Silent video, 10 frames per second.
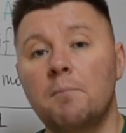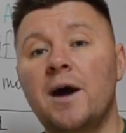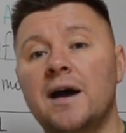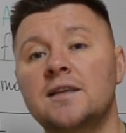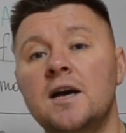
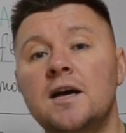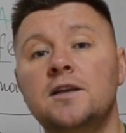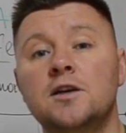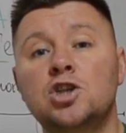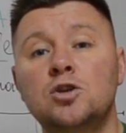but
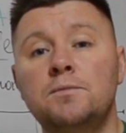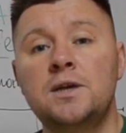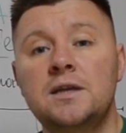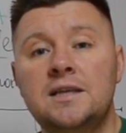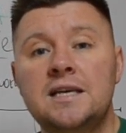there should
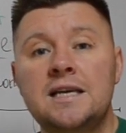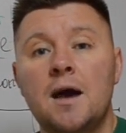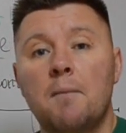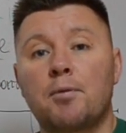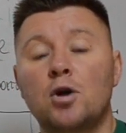be the
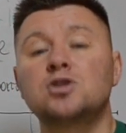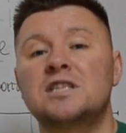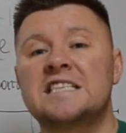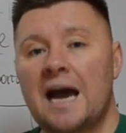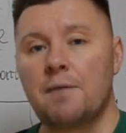
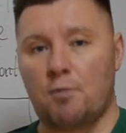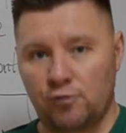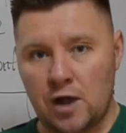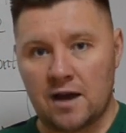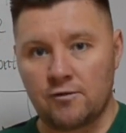prototype
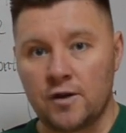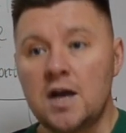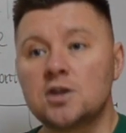of love.